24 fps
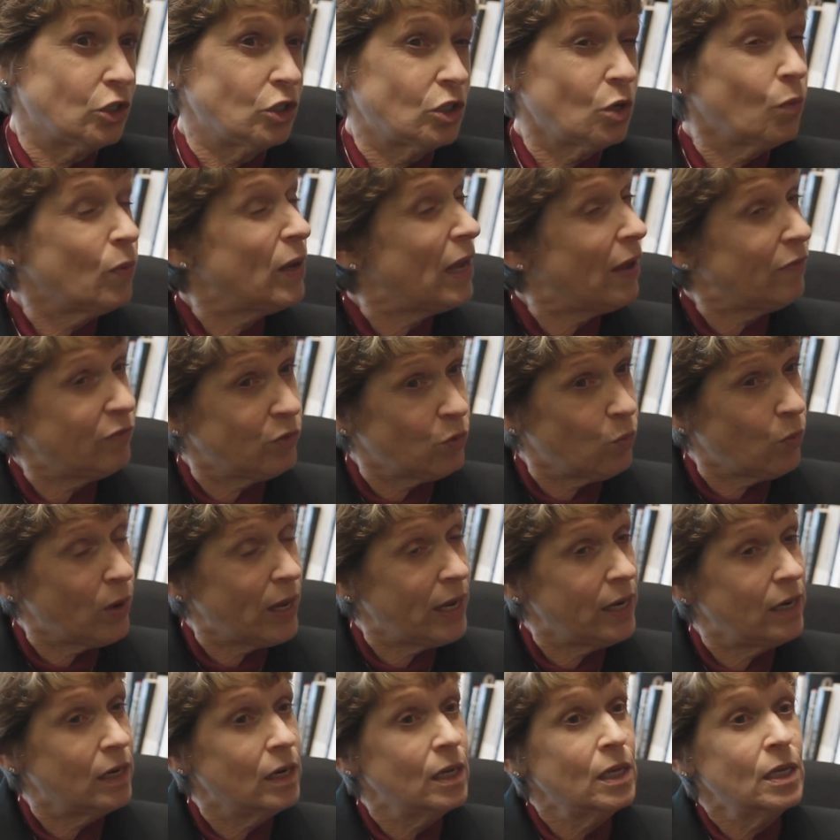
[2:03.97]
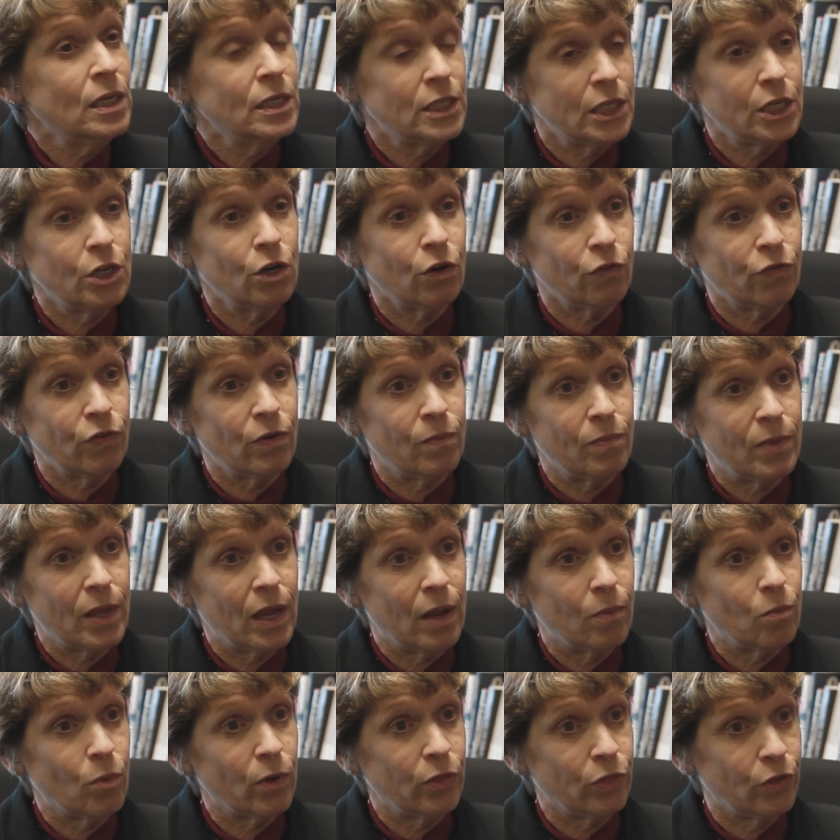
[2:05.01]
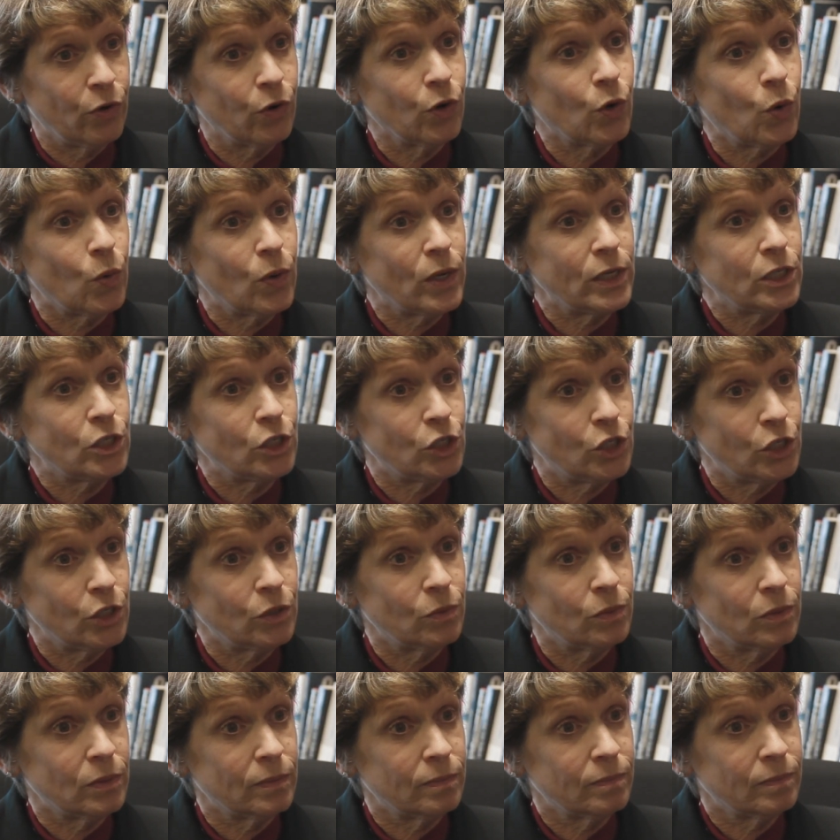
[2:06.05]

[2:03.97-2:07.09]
So we have to wait to hear from them what they're going to do.